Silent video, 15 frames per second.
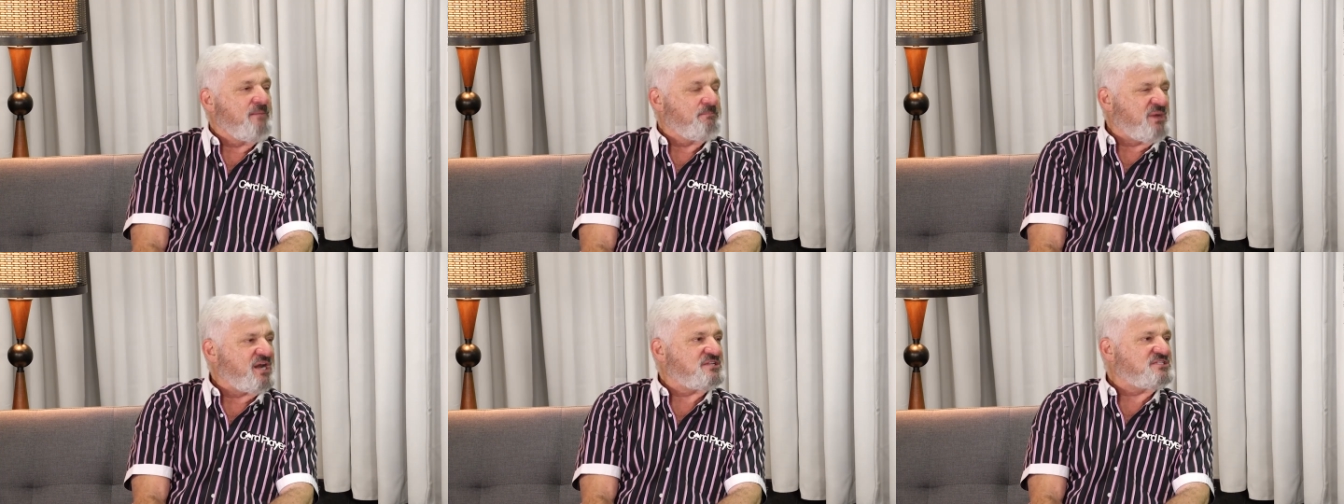
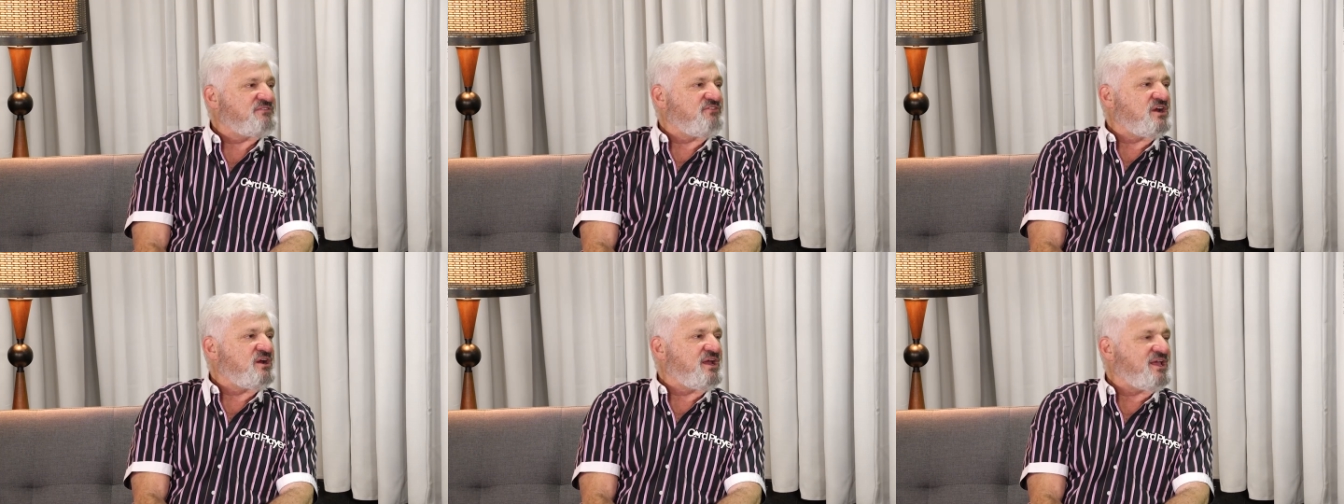But it's a
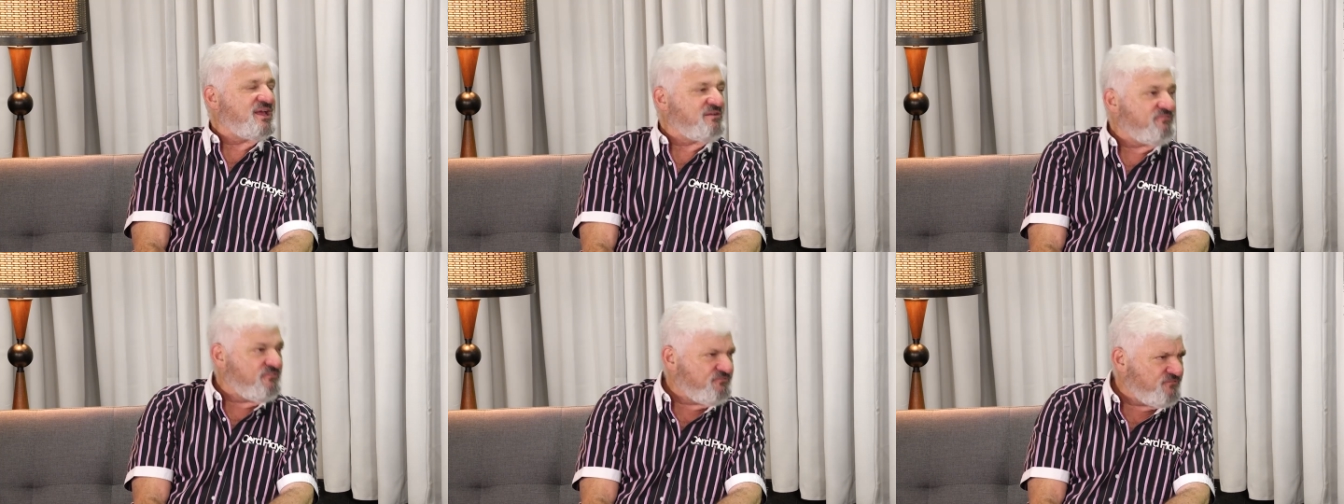
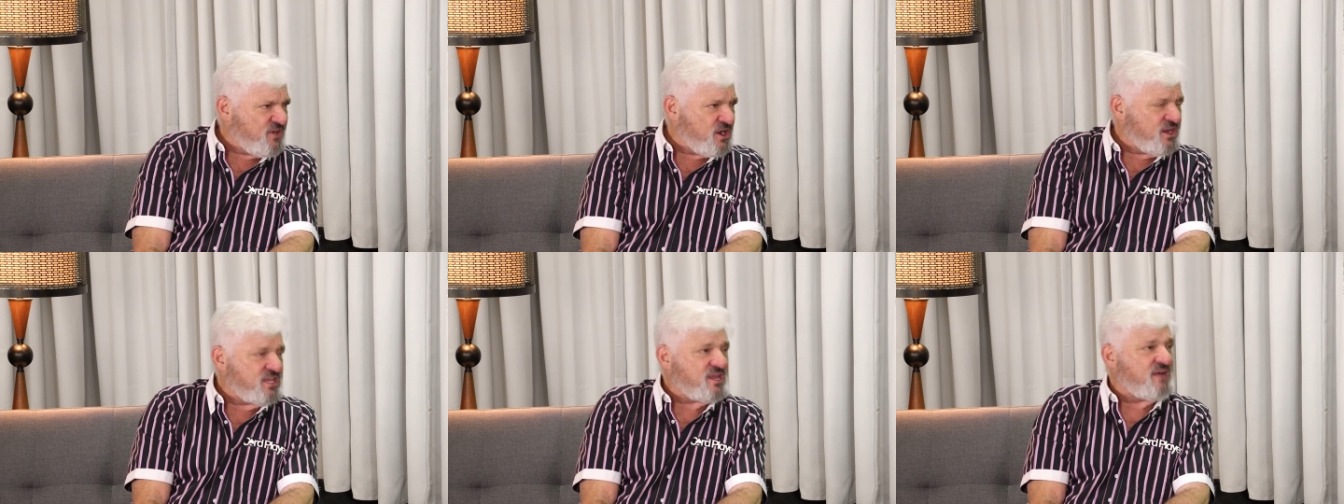
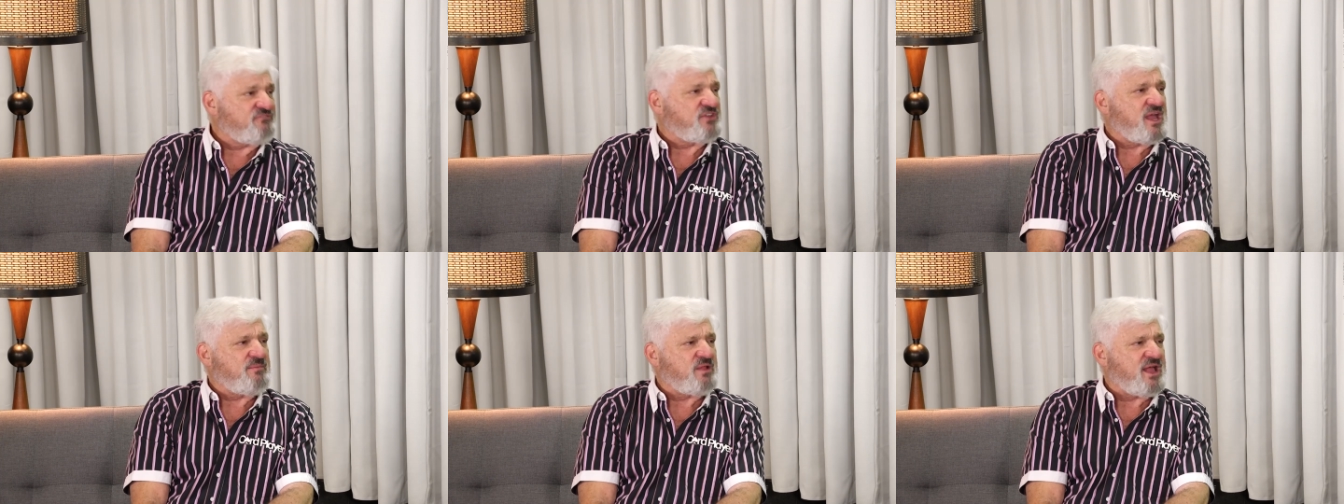very
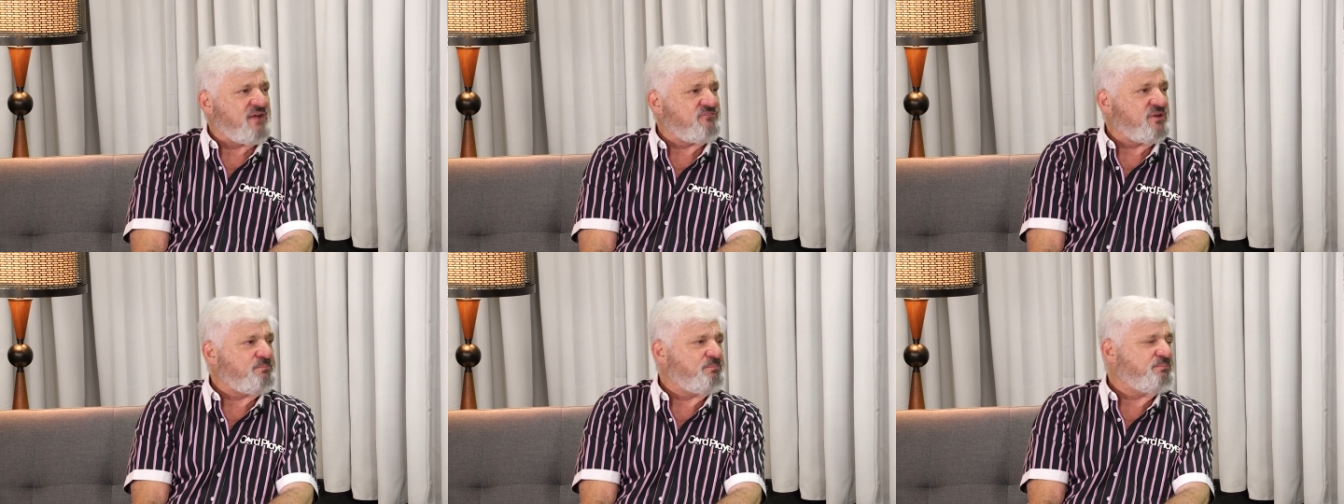tough table.
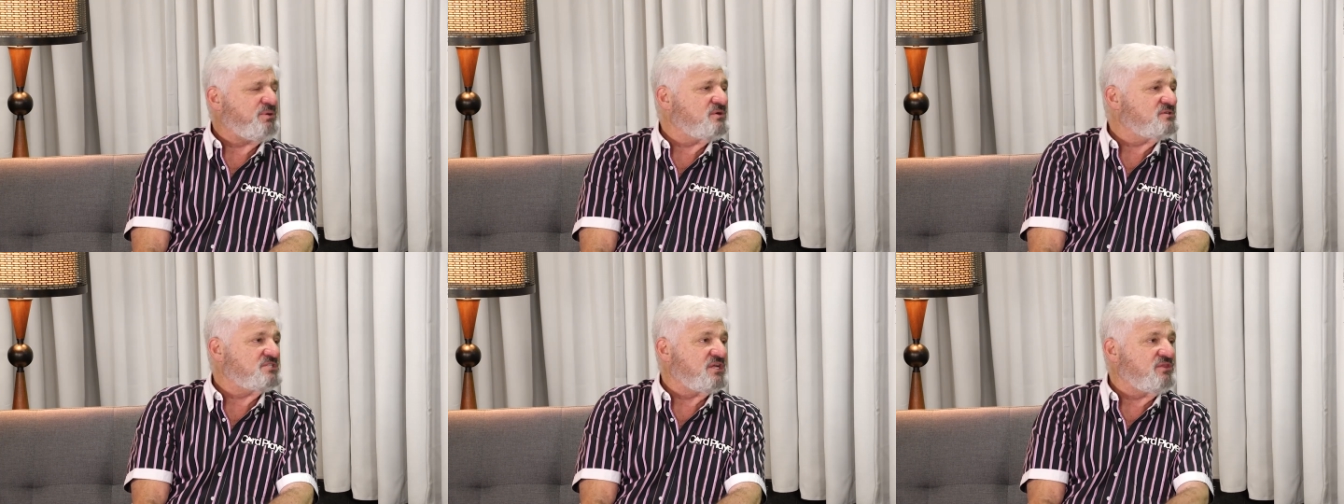Every
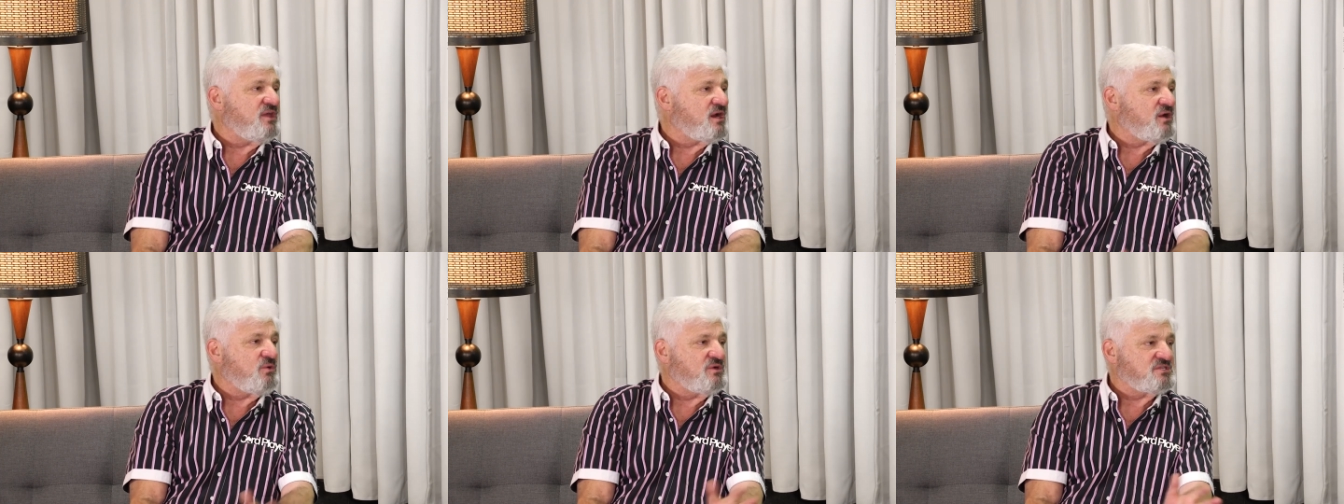person
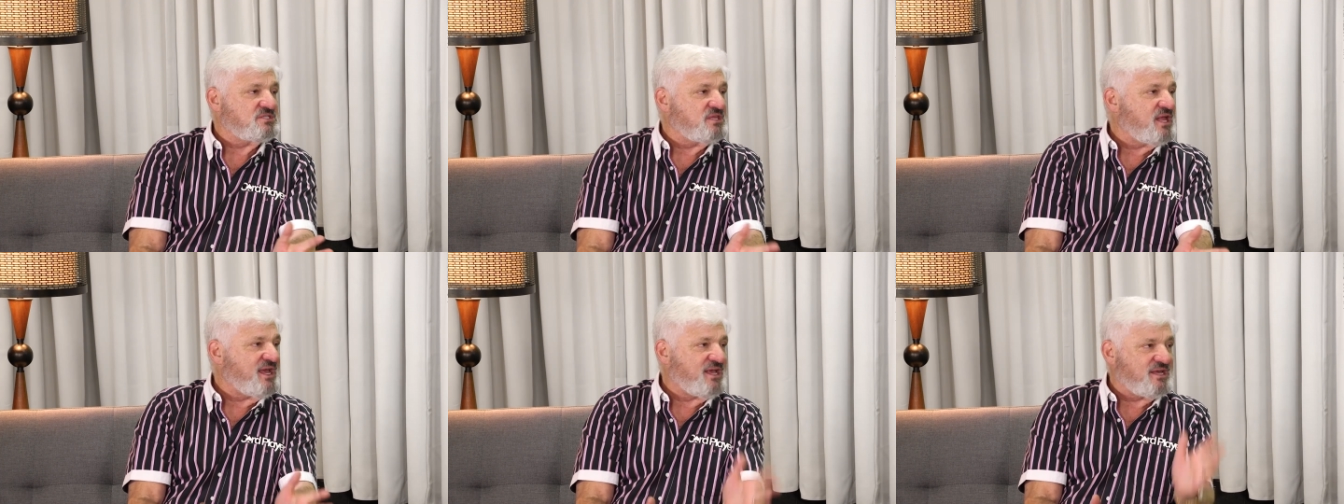there
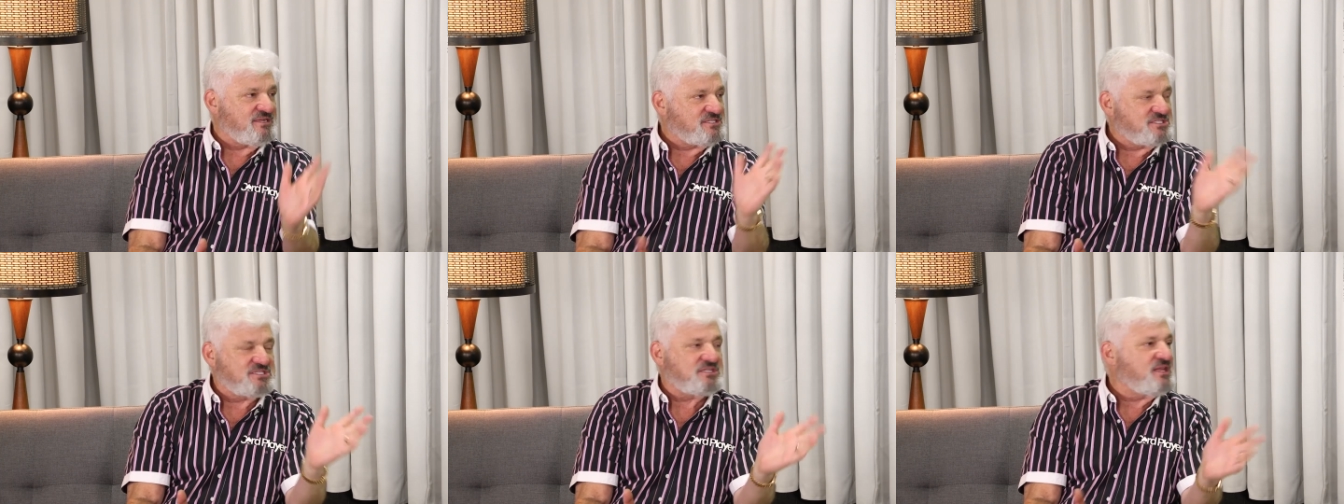was like
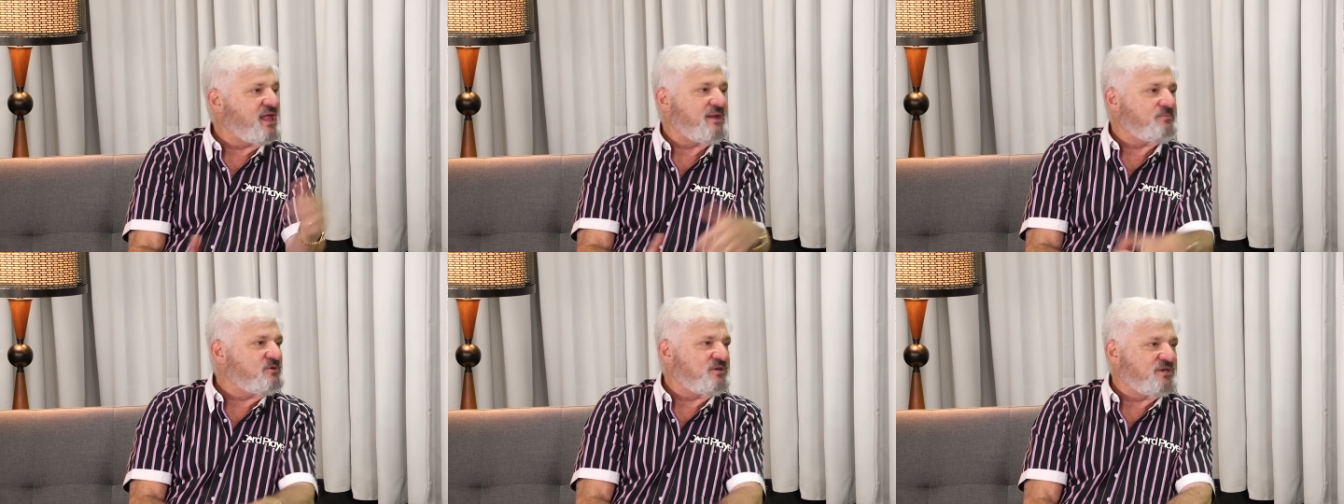a
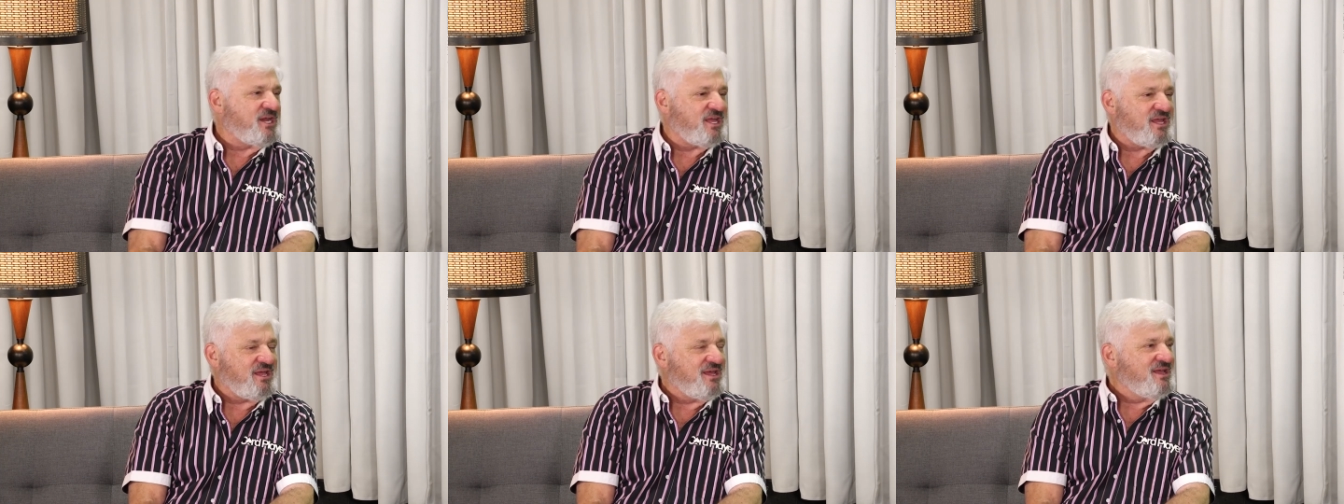
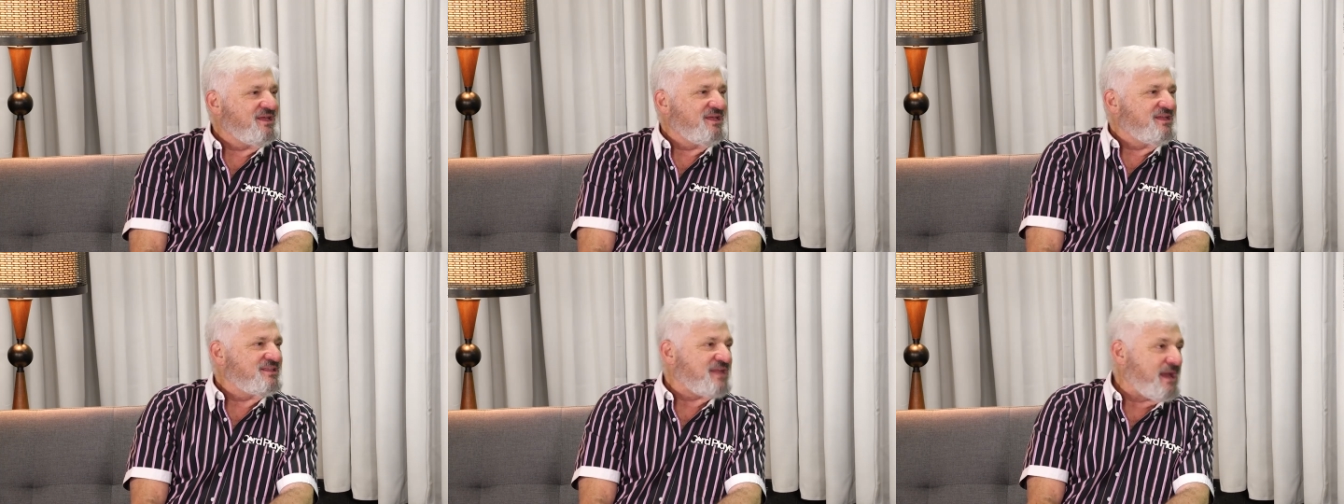celebrity
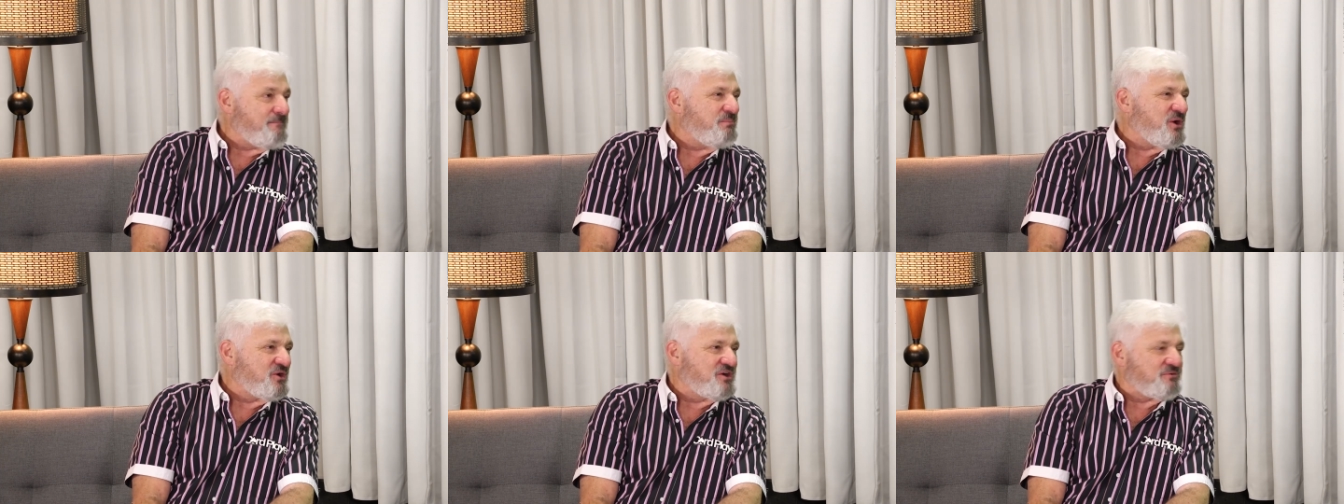
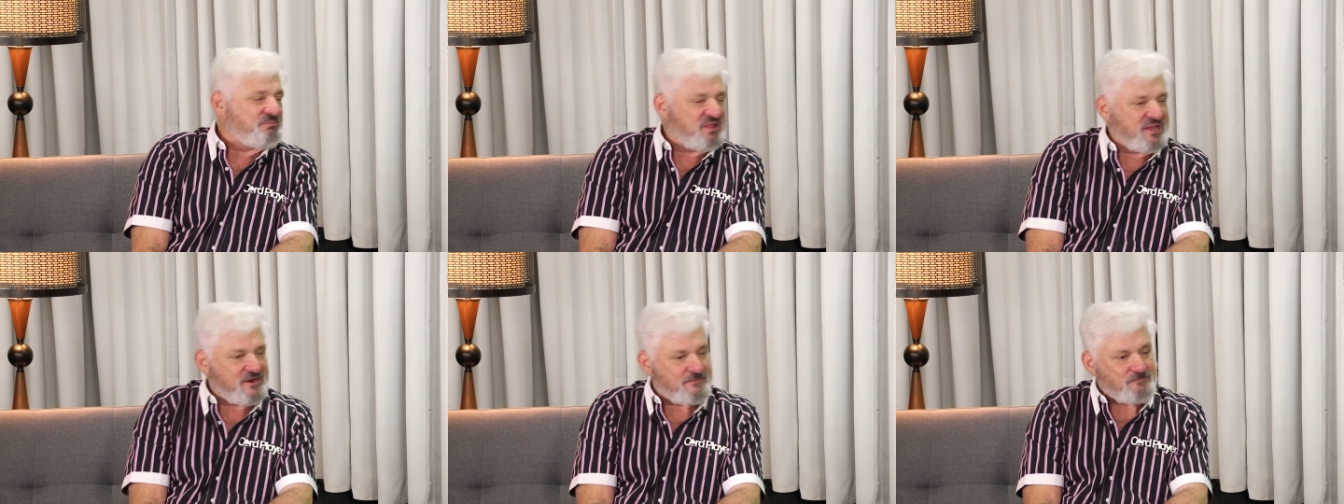type poker
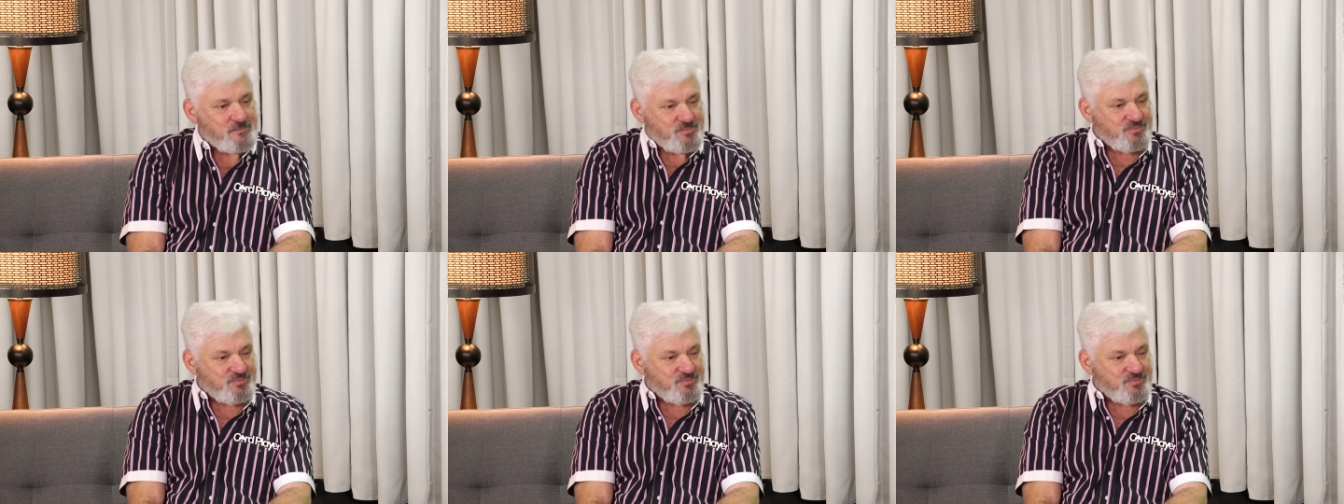player.